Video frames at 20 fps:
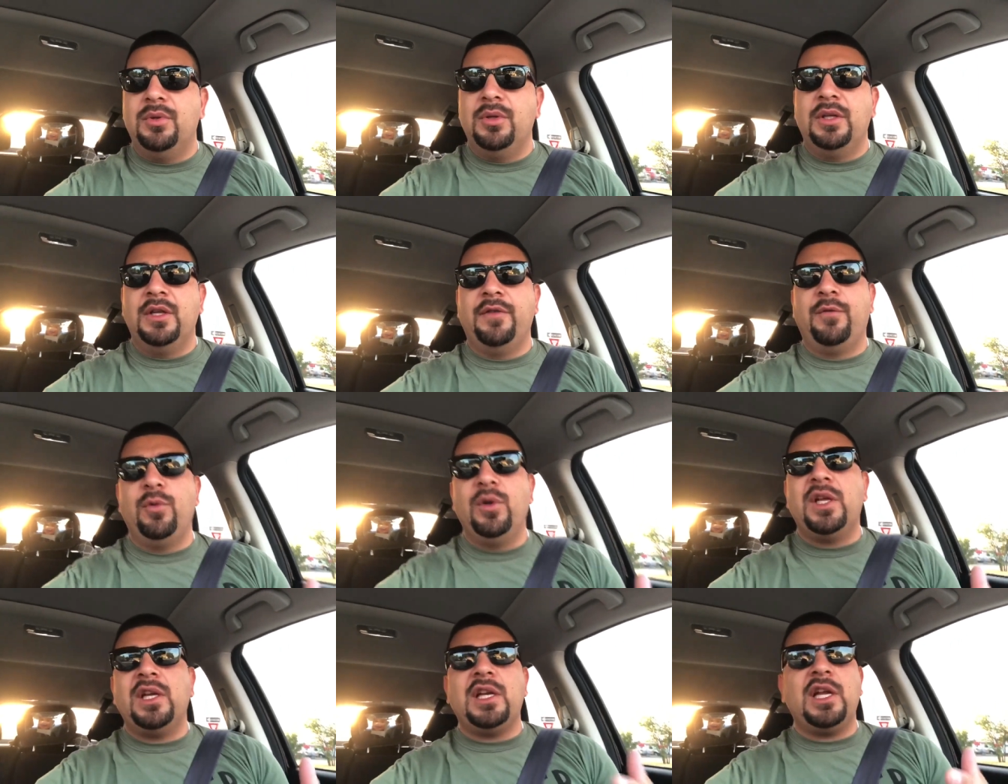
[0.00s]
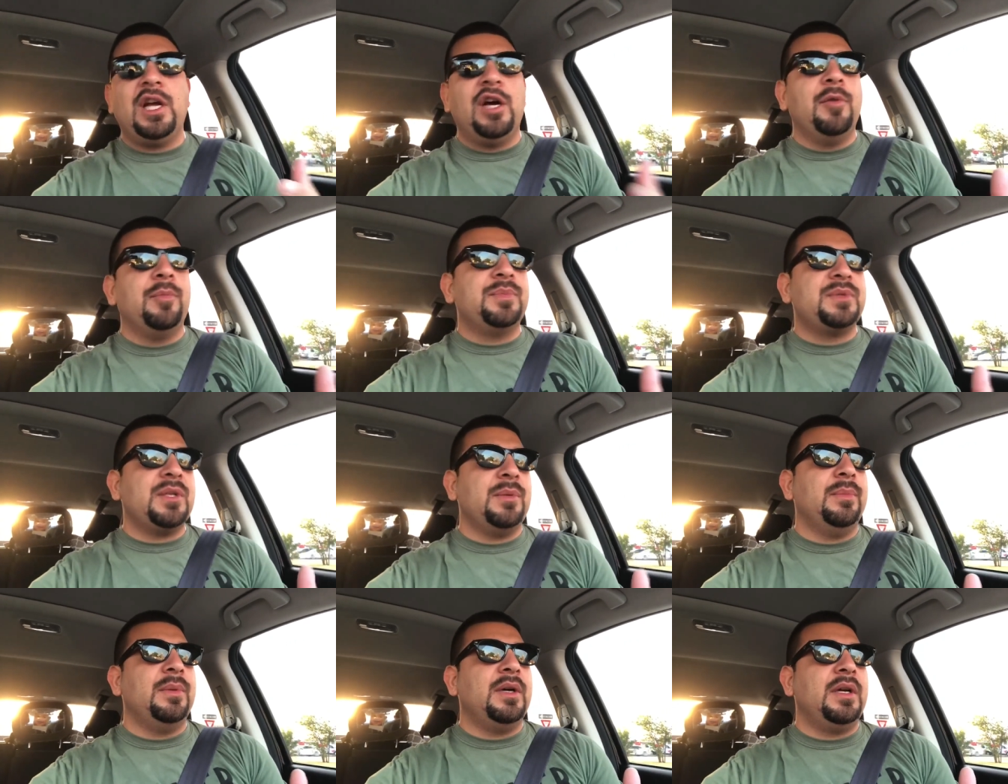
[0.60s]
If we can help
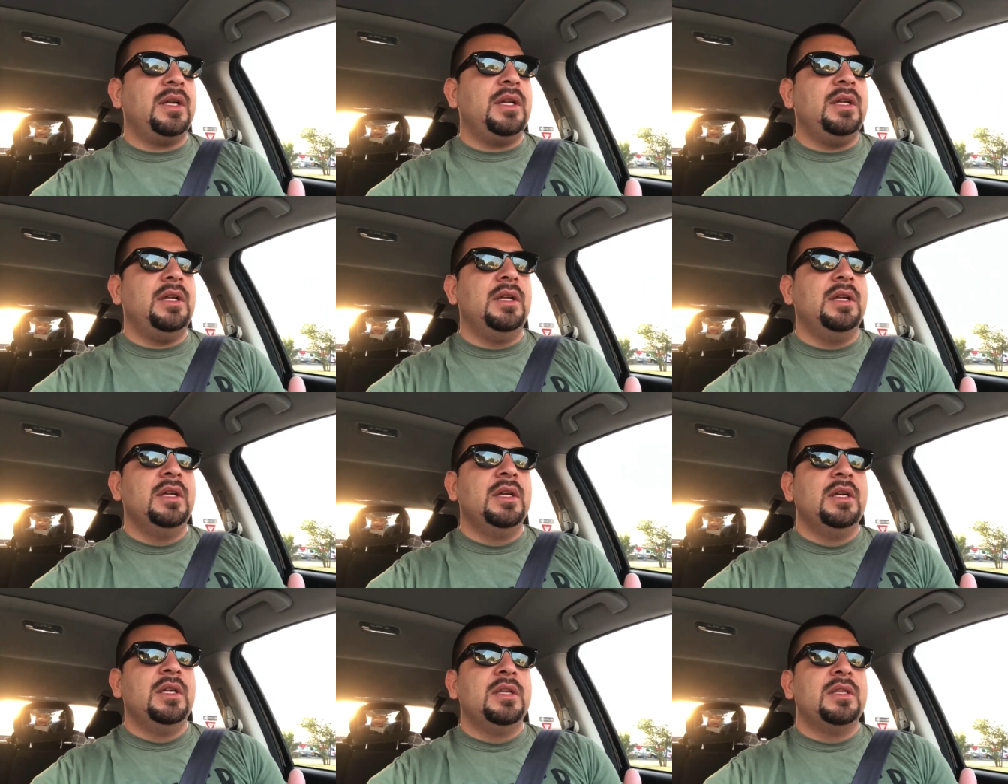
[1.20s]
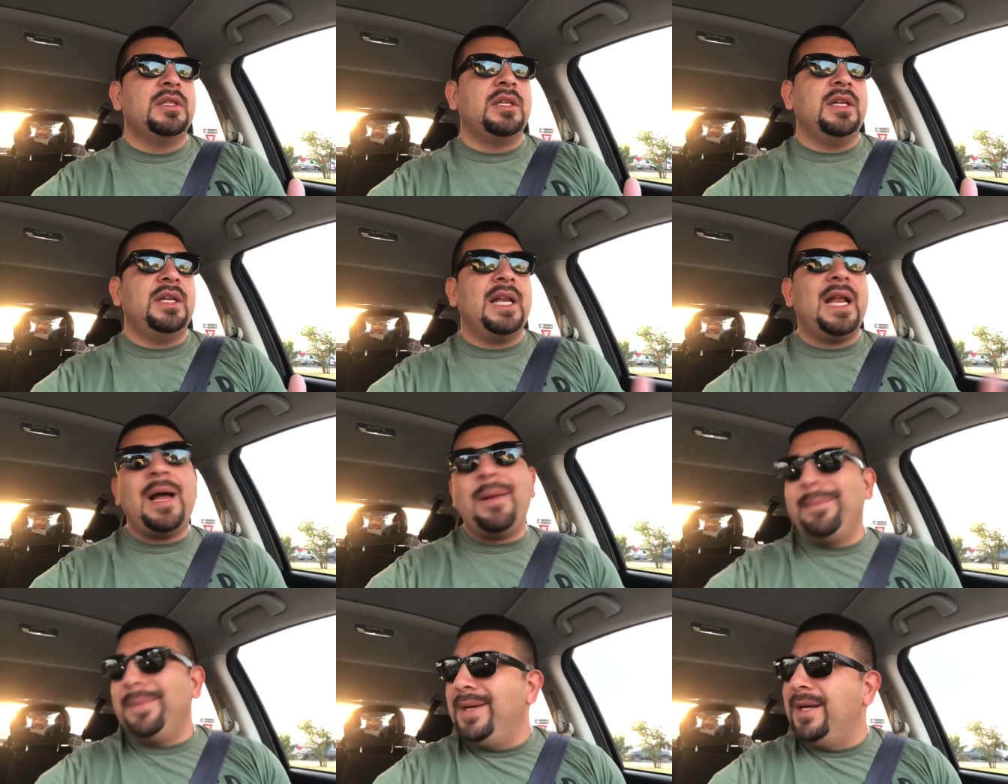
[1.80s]
somebody to
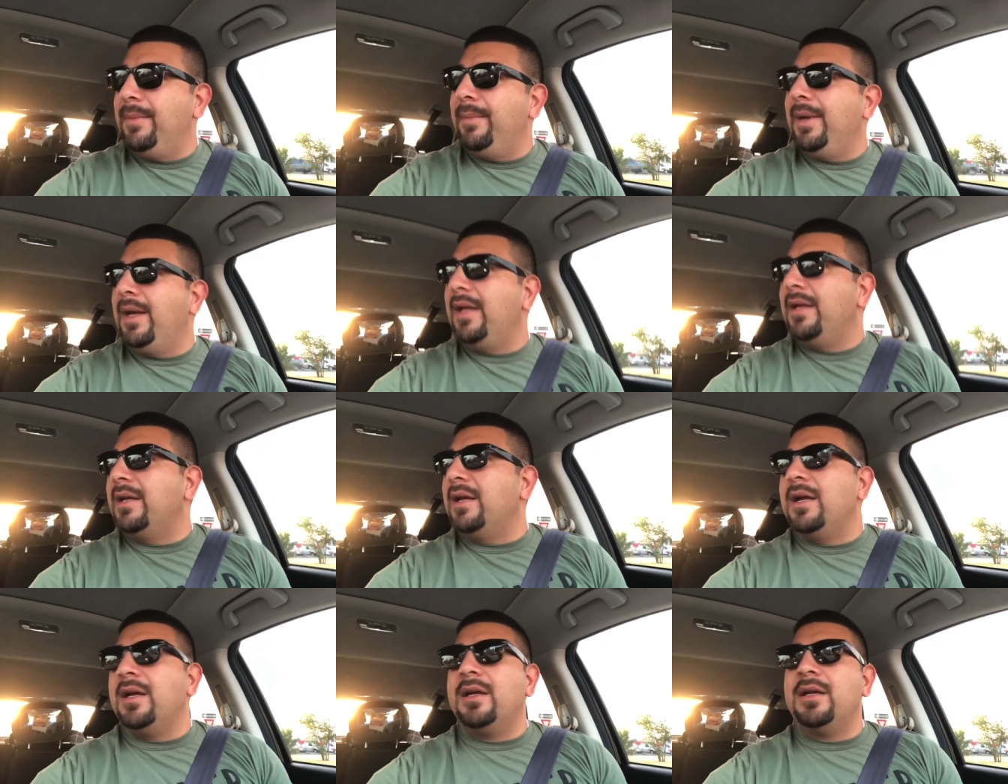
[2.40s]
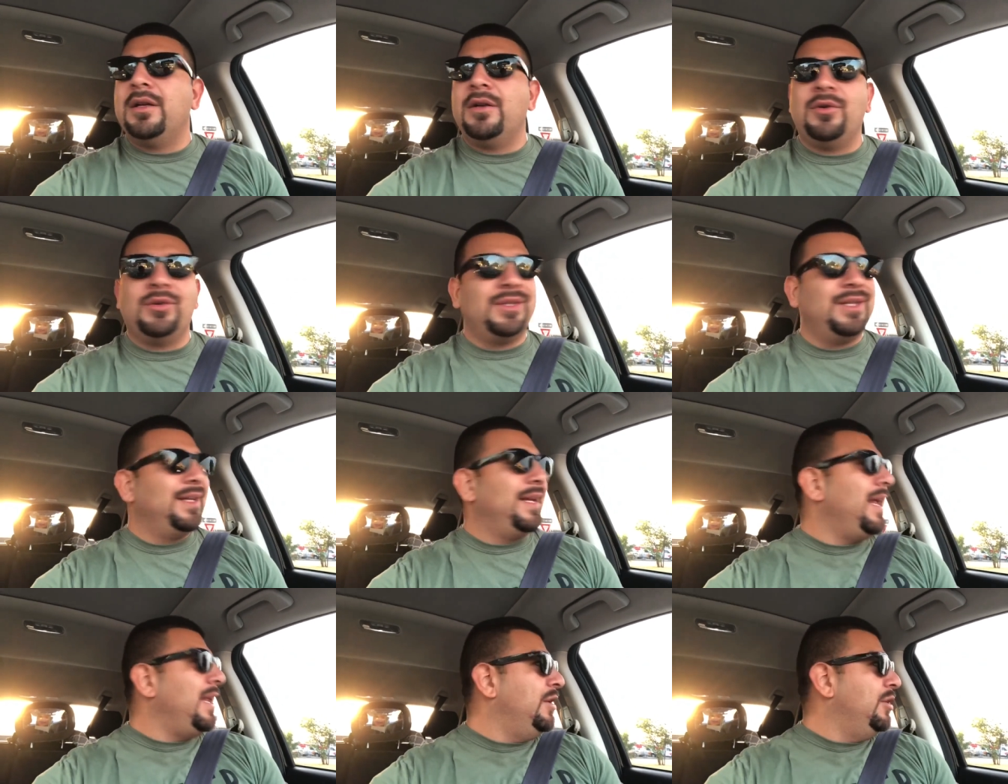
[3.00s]
not be a bad guy or to
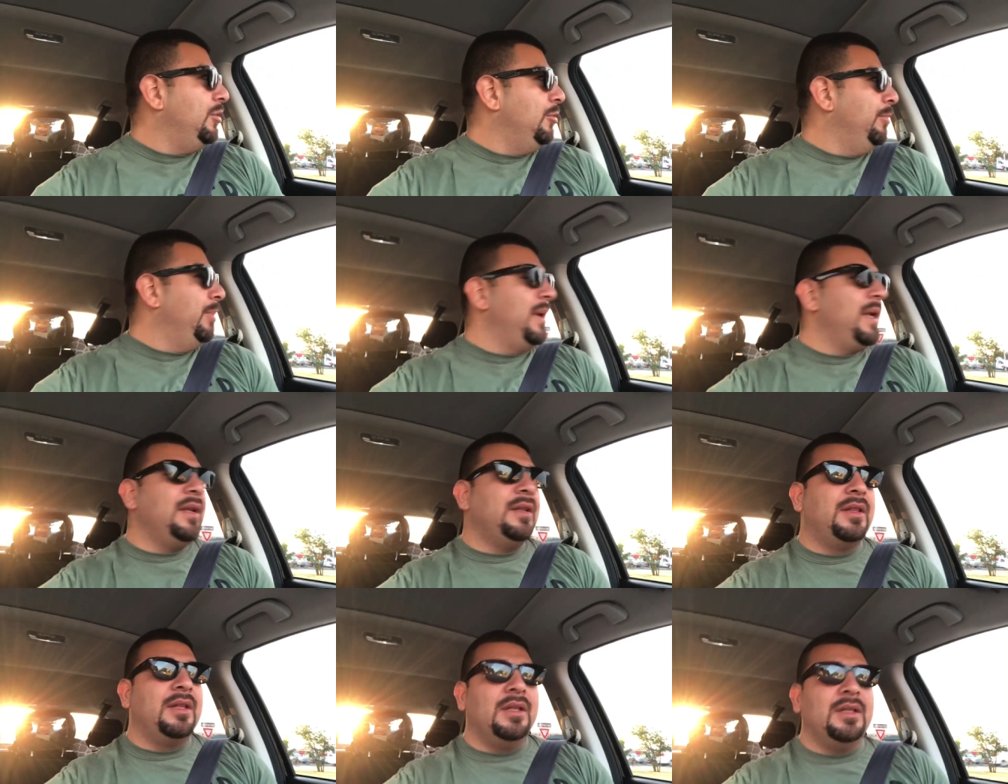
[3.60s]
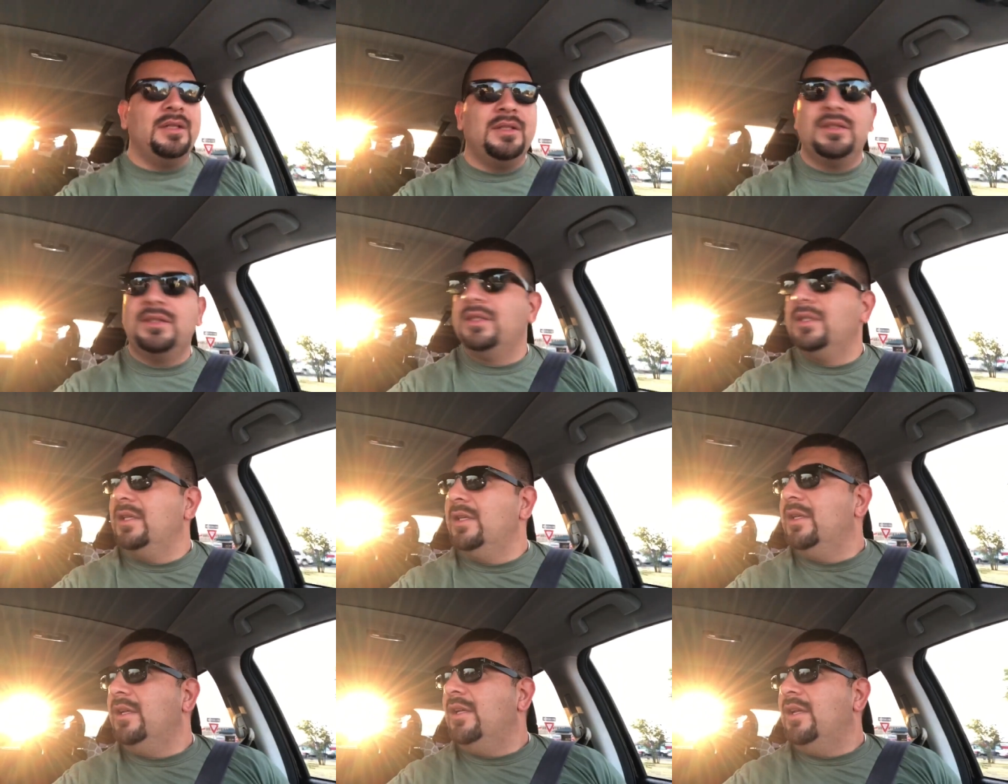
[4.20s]
not do bad things,
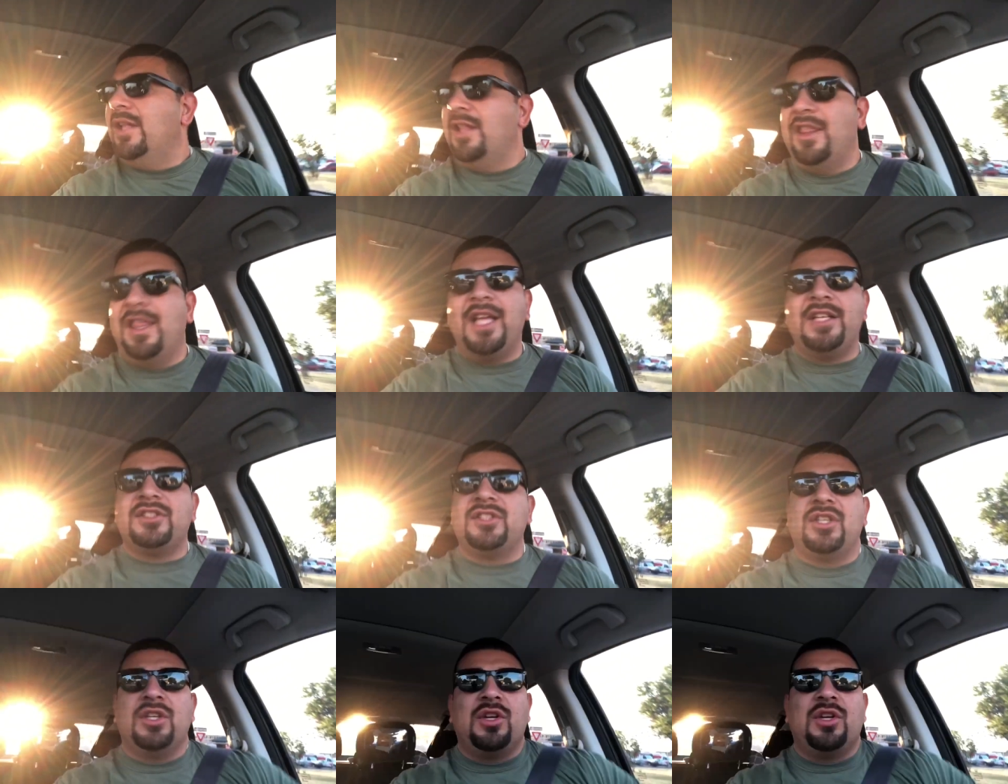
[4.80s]
that's the